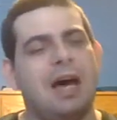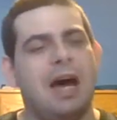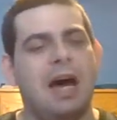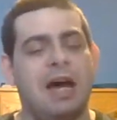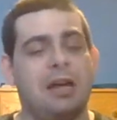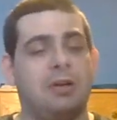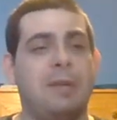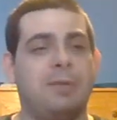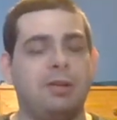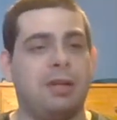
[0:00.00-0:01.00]
Uh,
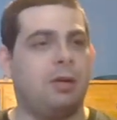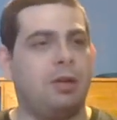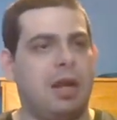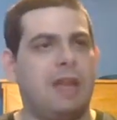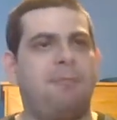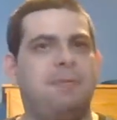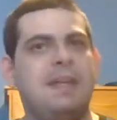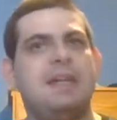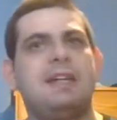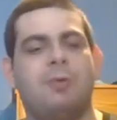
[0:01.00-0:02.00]
grammar. There are. I
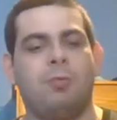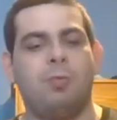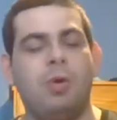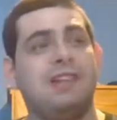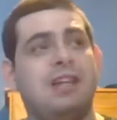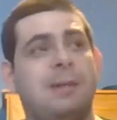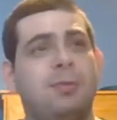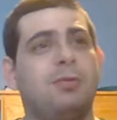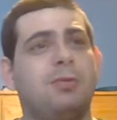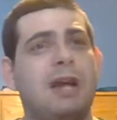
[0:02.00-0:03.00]
think there was a
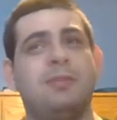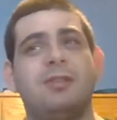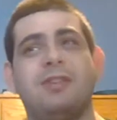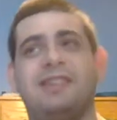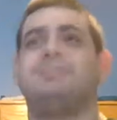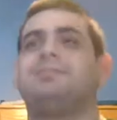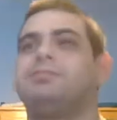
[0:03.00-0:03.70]
couple grammars